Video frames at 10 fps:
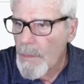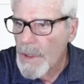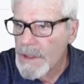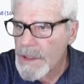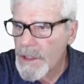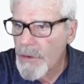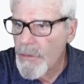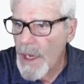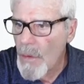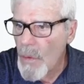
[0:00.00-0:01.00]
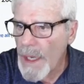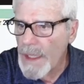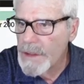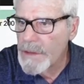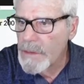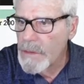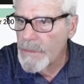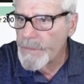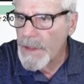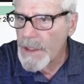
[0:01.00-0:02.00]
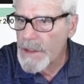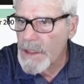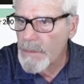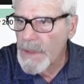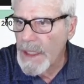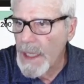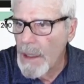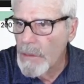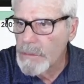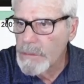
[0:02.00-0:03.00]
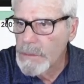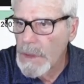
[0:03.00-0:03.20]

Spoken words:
But this is a great way to figure something out.